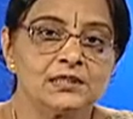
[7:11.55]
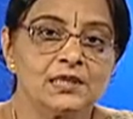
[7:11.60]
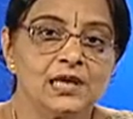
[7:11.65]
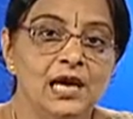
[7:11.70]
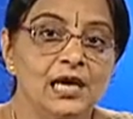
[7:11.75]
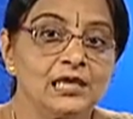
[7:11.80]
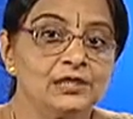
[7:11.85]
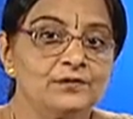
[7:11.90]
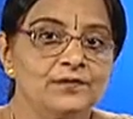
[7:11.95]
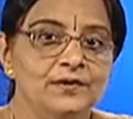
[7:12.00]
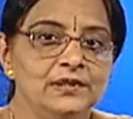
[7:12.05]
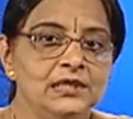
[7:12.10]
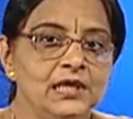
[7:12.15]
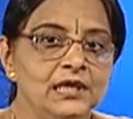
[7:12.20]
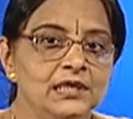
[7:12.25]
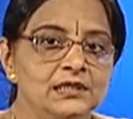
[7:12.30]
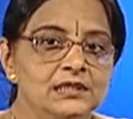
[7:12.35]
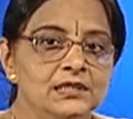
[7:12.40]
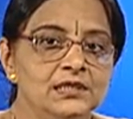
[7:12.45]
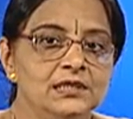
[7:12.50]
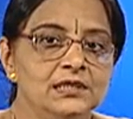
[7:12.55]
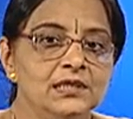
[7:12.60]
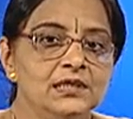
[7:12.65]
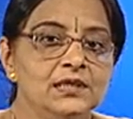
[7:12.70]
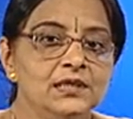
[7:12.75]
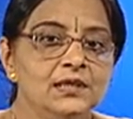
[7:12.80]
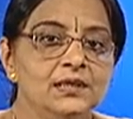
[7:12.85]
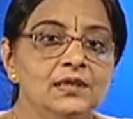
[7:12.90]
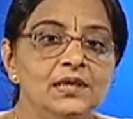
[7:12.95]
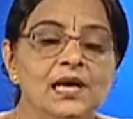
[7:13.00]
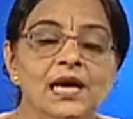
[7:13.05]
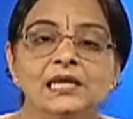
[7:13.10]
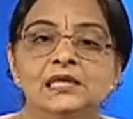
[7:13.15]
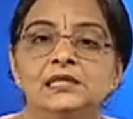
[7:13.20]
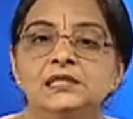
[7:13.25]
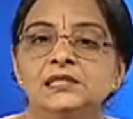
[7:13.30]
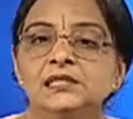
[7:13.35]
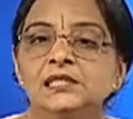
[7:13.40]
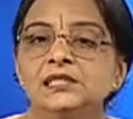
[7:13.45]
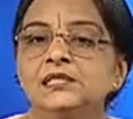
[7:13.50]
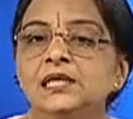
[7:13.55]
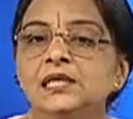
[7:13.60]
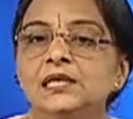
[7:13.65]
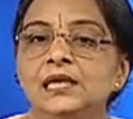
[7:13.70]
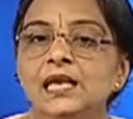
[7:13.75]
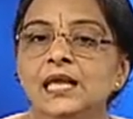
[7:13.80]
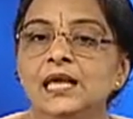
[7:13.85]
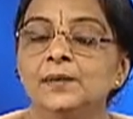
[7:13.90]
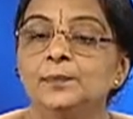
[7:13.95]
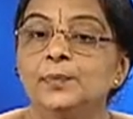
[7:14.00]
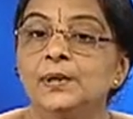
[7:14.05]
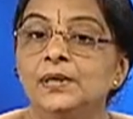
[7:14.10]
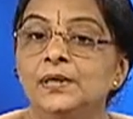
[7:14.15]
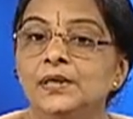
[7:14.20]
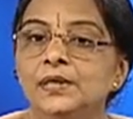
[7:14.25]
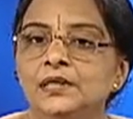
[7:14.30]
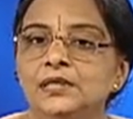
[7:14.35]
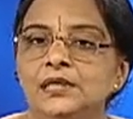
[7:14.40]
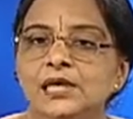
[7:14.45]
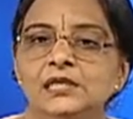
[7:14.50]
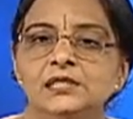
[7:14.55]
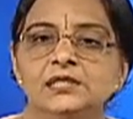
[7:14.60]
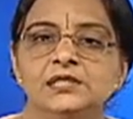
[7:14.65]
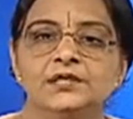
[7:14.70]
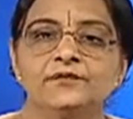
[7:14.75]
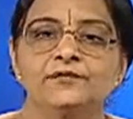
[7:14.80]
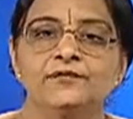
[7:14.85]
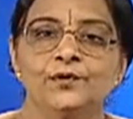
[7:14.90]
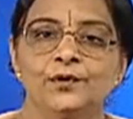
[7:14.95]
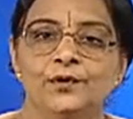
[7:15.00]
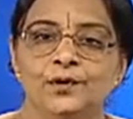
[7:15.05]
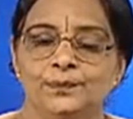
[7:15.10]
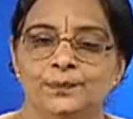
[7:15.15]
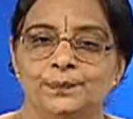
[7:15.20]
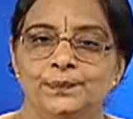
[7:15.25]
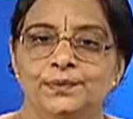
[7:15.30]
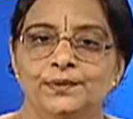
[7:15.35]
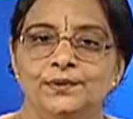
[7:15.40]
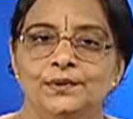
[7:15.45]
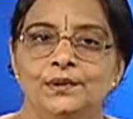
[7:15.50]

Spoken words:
As we did, rice is a labor intensive crop,